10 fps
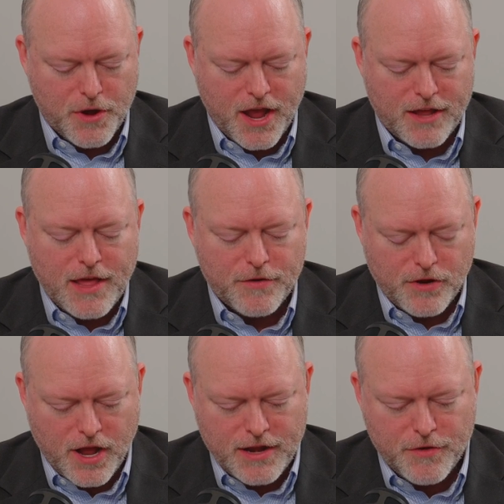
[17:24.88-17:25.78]
Okay,
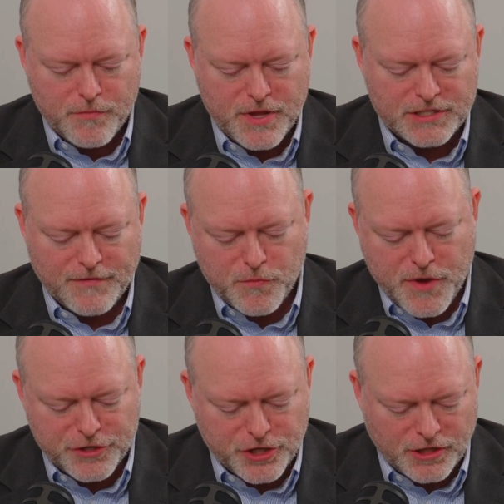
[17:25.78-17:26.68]
another
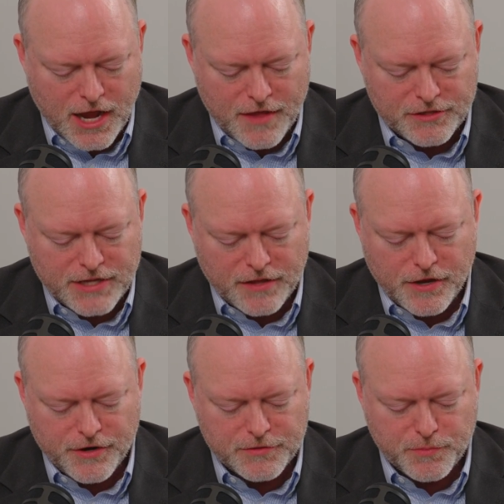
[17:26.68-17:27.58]
misinformation lie that's out
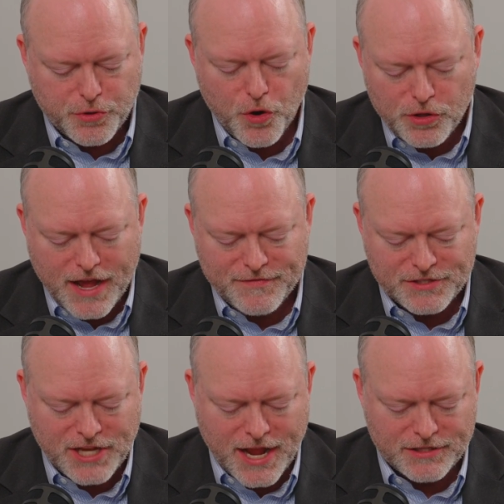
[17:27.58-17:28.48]
there is pro-life
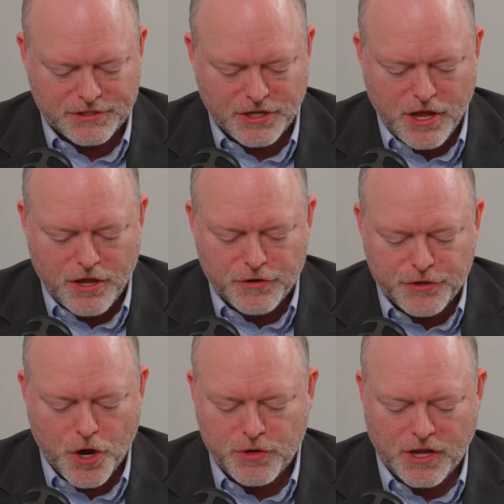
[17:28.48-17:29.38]
states
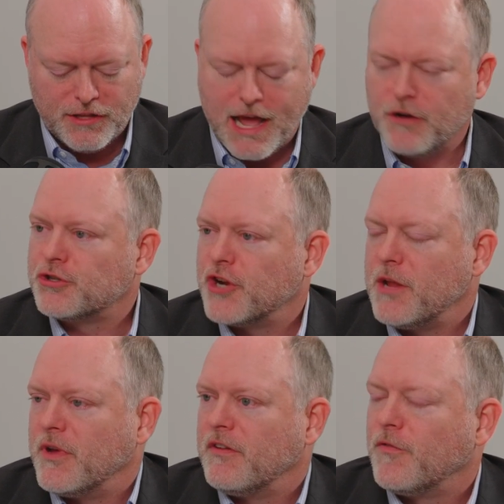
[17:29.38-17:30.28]
don't allow
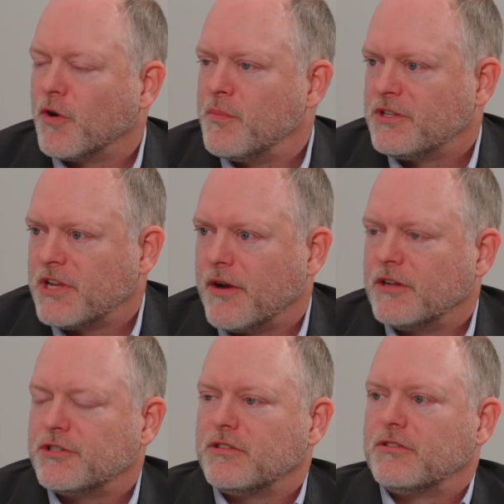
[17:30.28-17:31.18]
treatment for
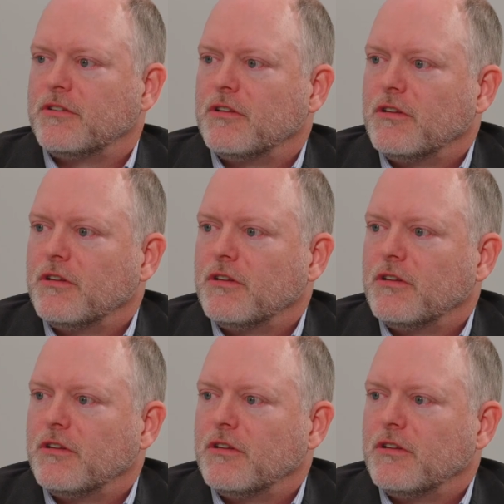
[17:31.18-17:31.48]
miscarriages.